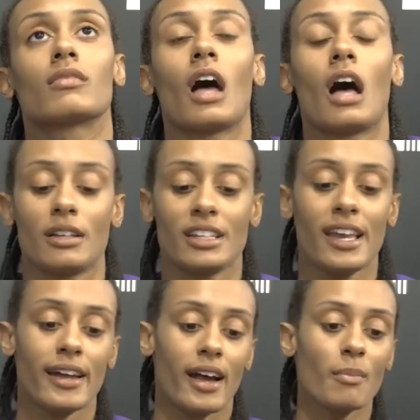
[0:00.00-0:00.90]

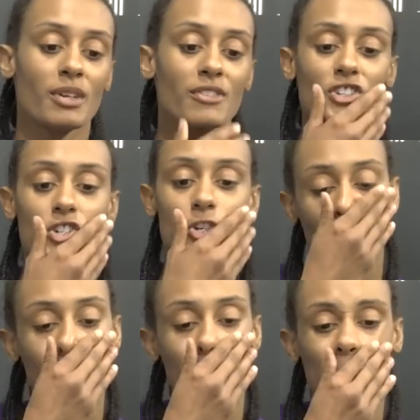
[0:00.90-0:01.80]
Yeah, I mean, for sure.
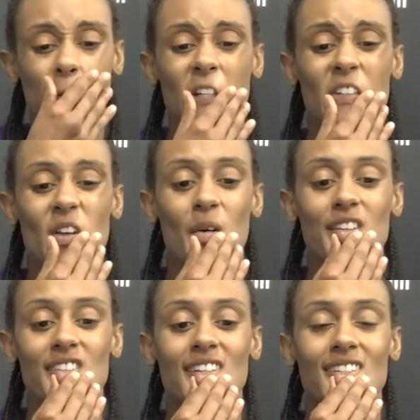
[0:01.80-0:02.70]
There's
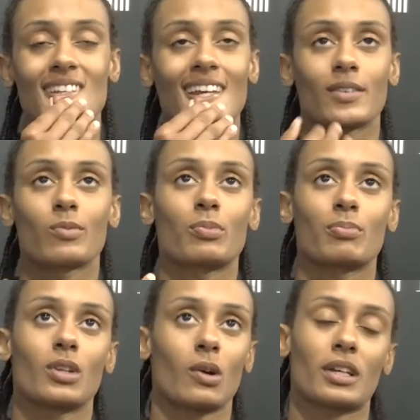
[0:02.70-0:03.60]
always things that, you
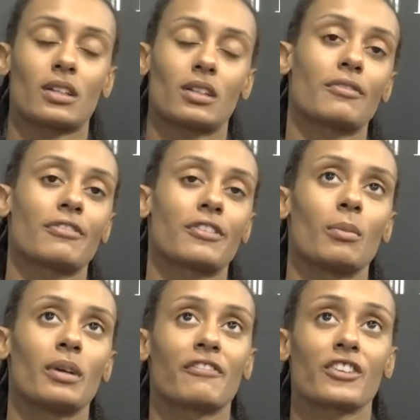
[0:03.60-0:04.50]
know, we can learn from.
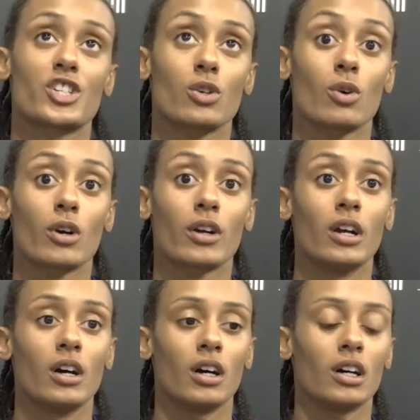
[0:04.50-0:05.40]
And for sure,
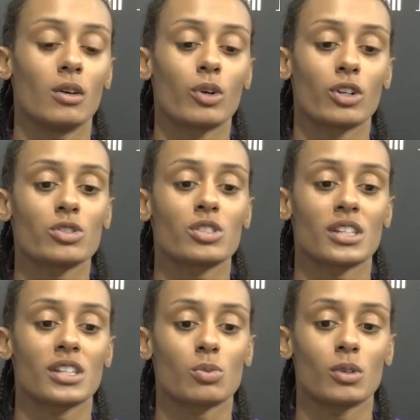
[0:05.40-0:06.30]
one of those
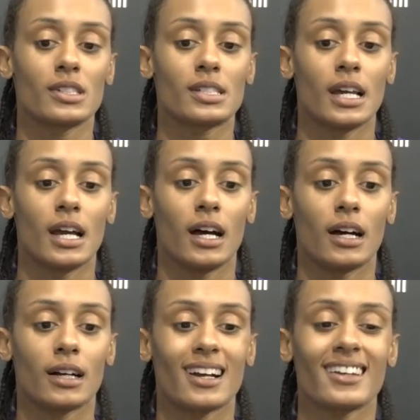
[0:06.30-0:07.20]
things was
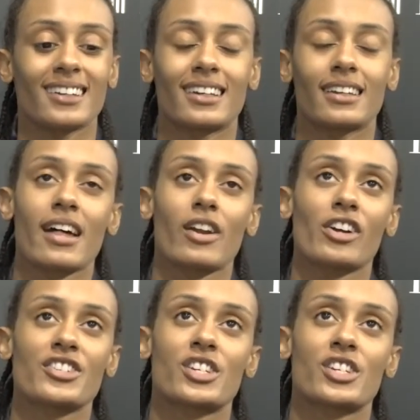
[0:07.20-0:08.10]
kind of getting out of our
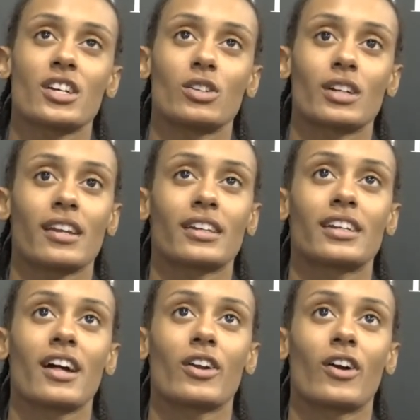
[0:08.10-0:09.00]
shell, kind of getting
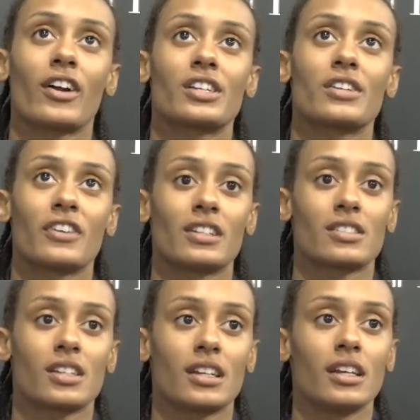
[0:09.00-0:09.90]
out of our defense.
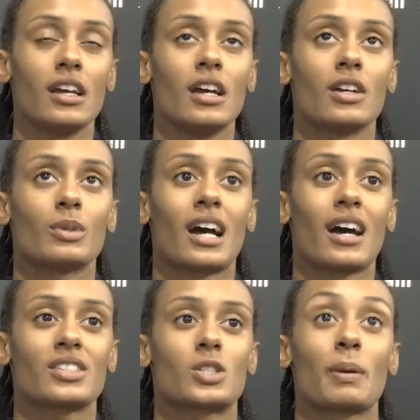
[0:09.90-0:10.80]
We kind of
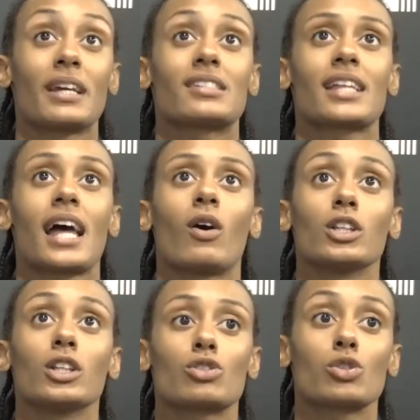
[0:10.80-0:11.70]
spaced out a
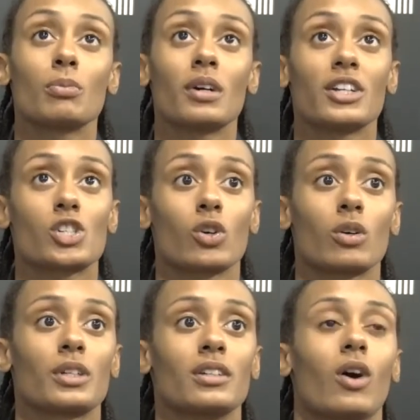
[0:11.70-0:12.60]
little too much or
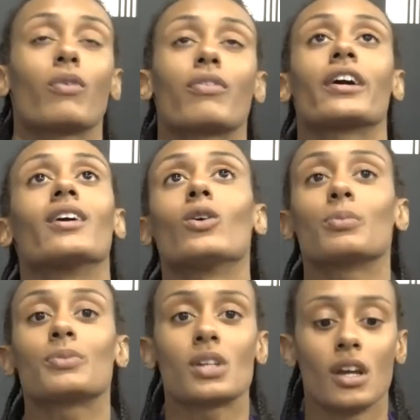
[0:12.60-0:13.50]
we overhelped,
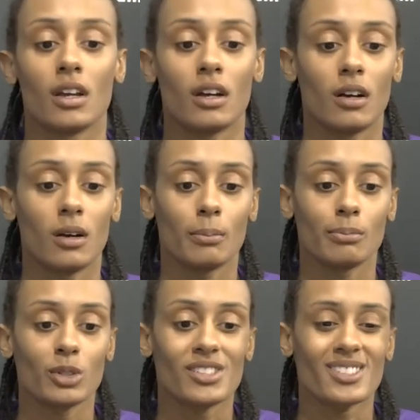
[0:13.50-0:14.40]
which is like a